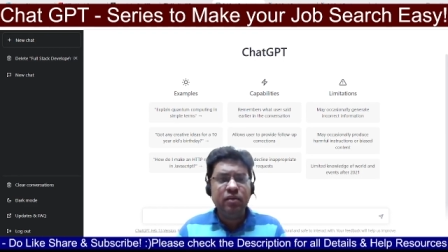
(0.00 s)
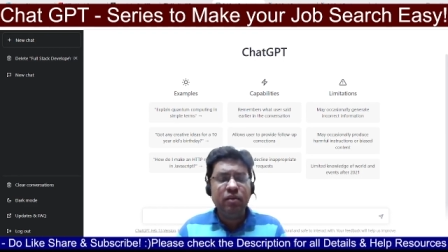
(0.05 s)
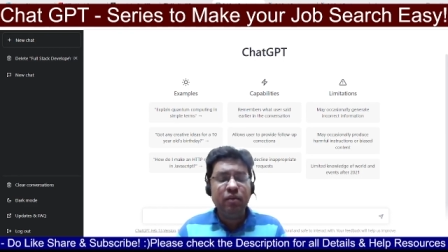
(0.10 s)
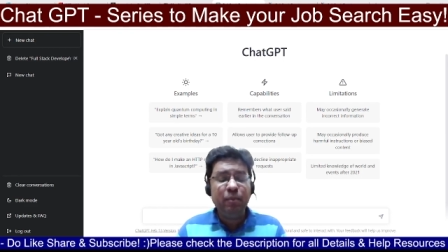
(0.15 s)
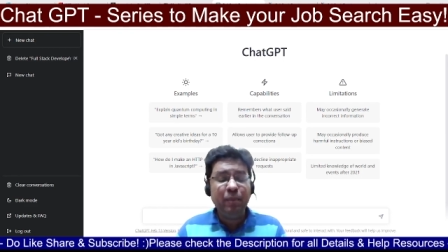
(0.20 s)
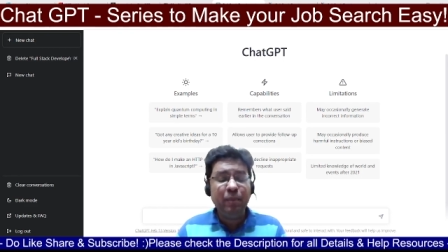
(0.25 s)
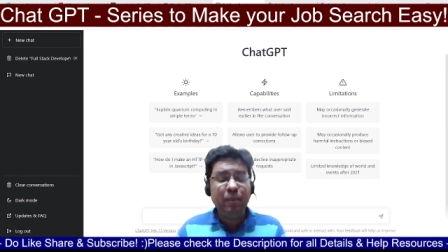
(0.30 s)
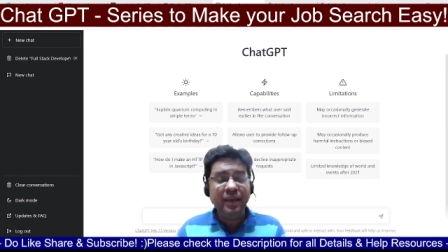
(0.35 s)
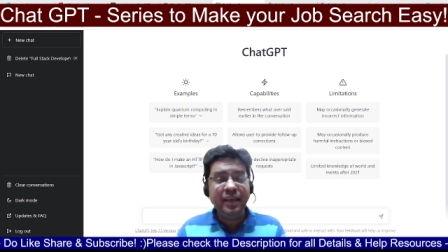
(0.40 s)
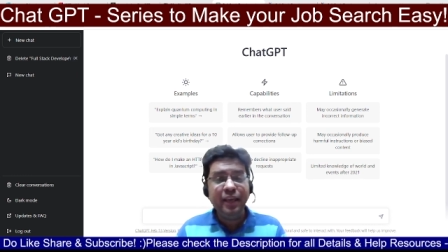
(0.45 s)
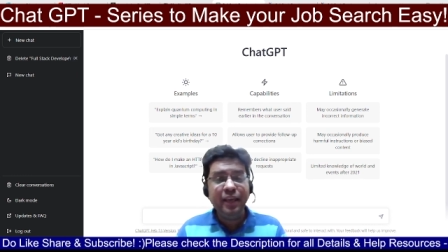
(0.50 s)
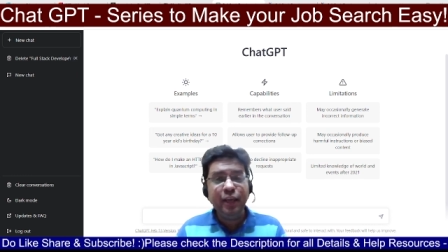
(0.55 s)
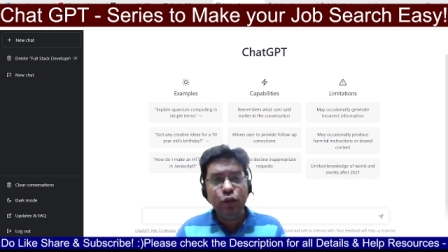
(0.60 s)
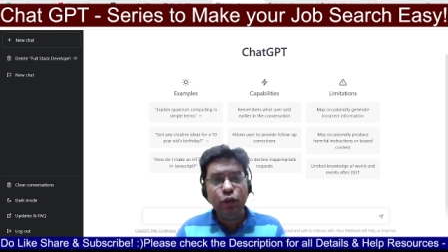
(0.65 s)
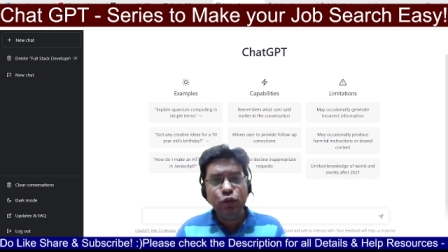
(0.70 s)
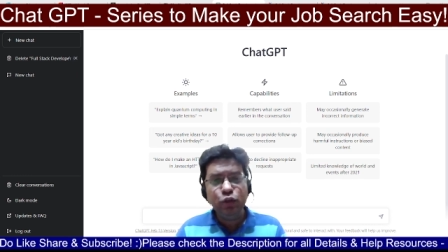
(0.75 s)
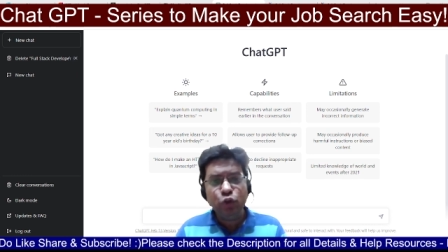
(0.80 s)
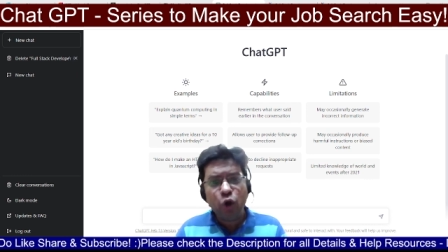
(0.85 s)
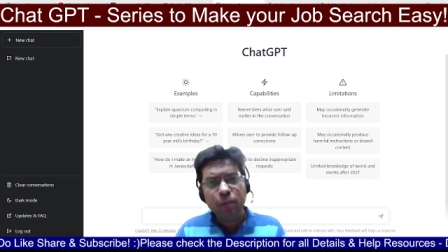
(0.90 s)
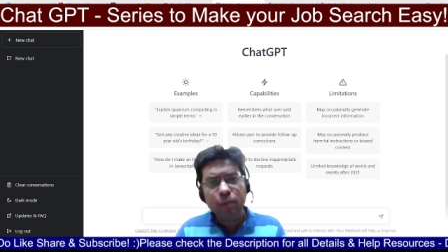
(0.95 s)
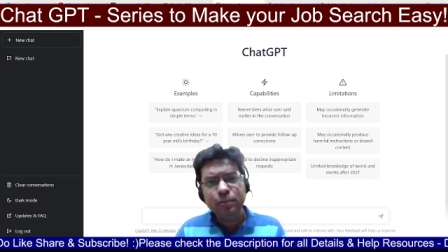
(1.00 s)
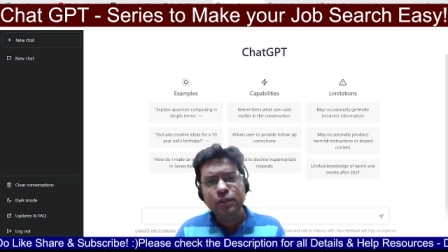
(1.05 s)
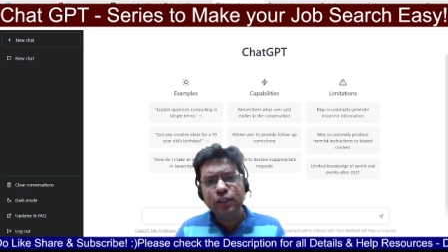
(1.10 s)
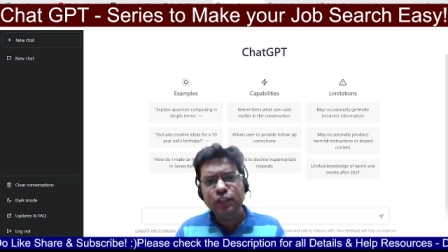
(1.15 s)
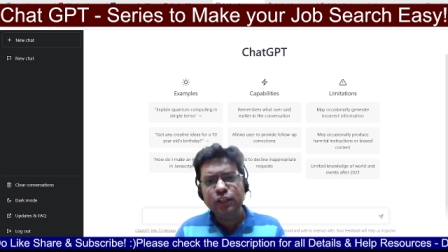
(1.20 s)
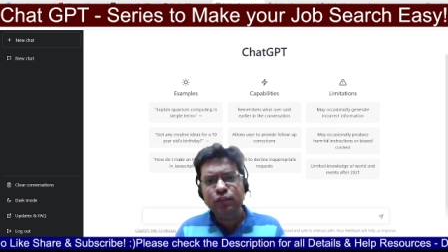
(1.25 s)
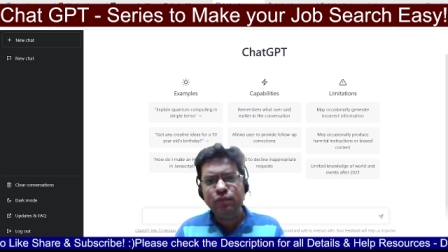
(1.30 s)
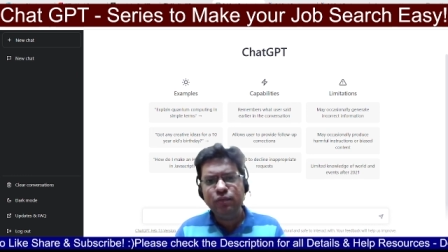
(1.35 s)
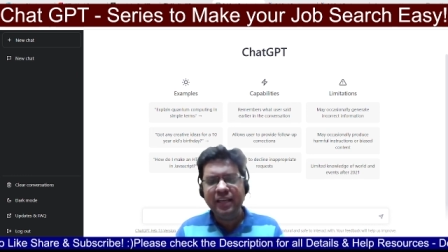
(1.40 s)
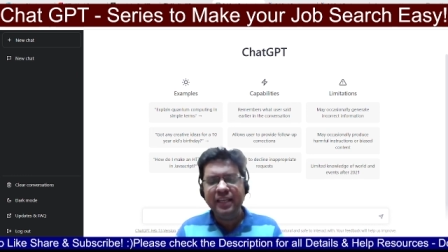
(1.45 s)
making your job search
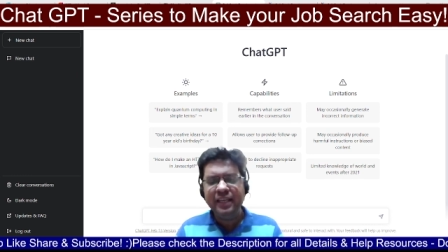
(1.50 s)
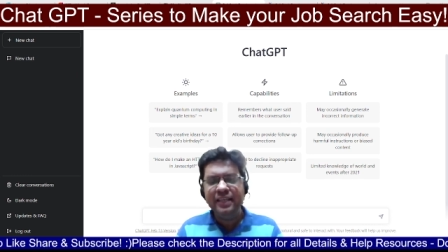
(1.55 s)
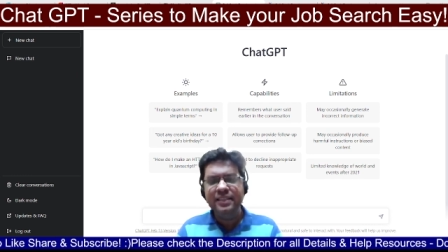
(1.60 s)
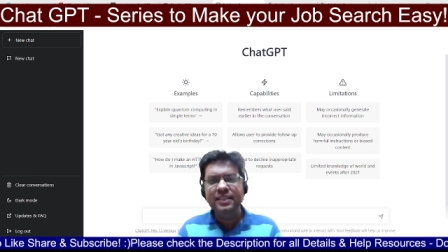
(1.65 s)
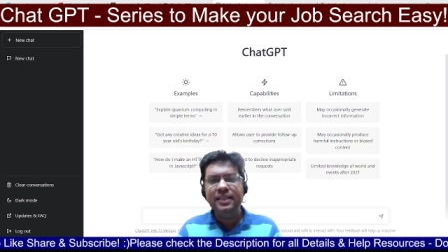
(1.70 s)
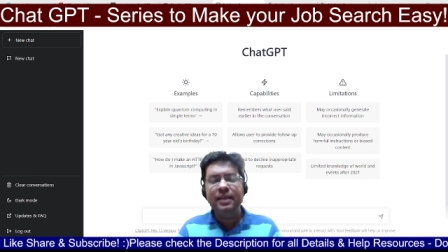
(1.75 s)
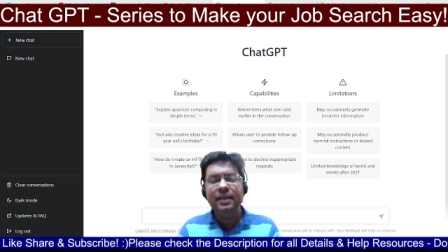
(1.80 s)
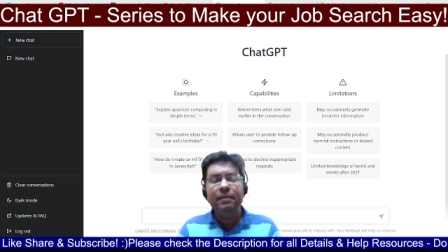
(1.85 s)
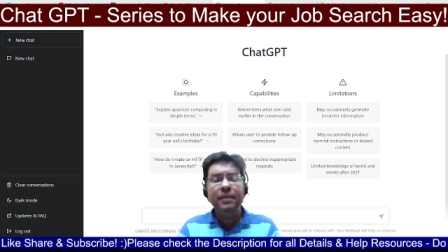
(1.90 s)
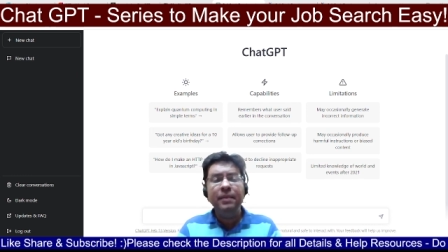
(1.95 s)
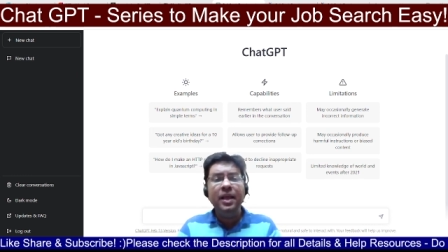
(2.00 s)
very easy.